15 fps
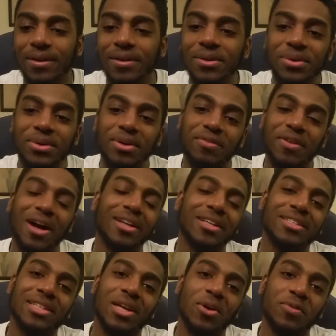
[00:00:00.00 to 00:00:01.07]
Y'all know
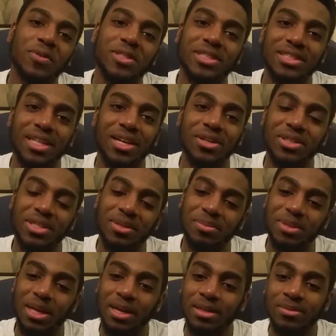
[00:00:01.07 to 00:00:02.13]
Cavani's selfish as hell
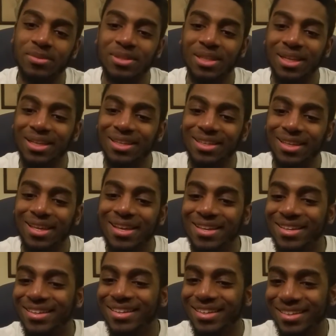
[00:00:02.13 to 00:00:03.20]
sometimes. Like,
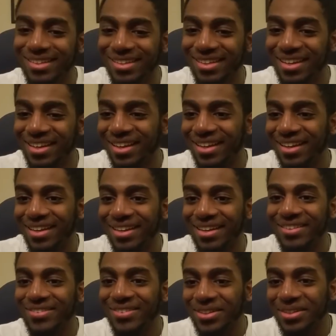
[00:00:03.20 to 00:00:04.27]

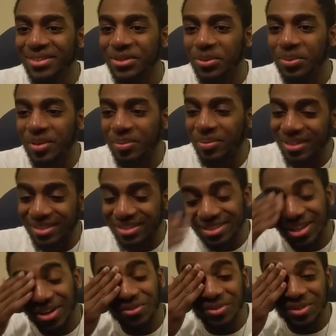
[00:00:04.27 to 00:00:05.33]
he really do be playing
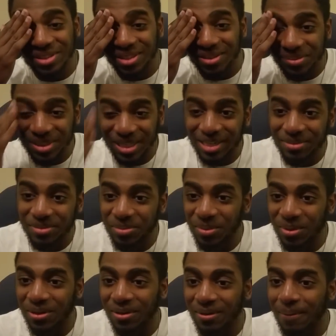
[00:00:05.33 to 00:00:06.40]
selfish sometimes,
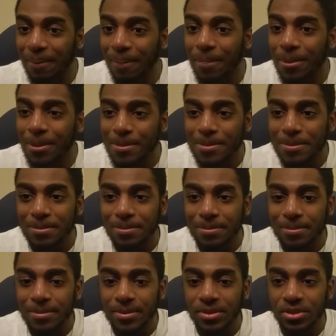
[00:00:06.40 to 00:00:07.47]
bro.
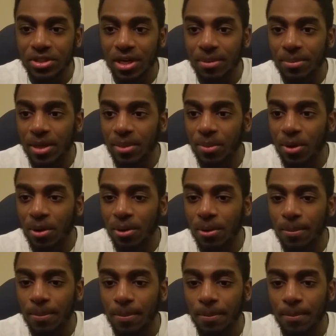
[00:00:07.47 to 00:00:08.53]
Good job,
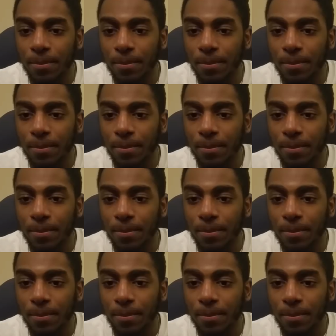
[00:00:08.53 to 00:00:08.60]
Neymar.